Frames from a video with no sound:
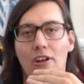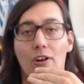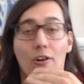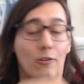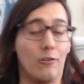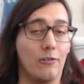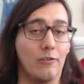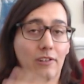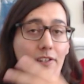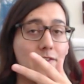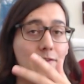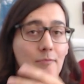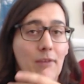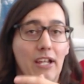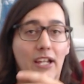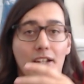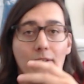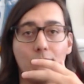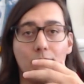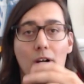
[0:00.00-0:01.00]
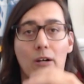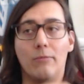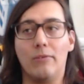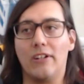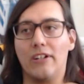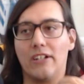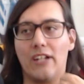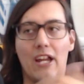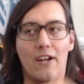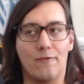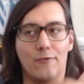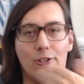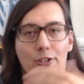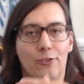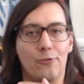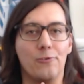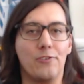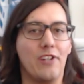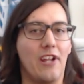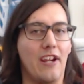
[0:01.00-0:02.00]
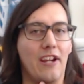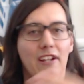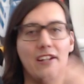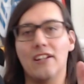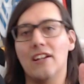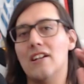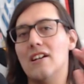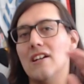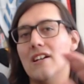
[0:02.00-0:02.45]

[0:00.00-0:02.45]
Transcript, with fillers: or at least making public every other day,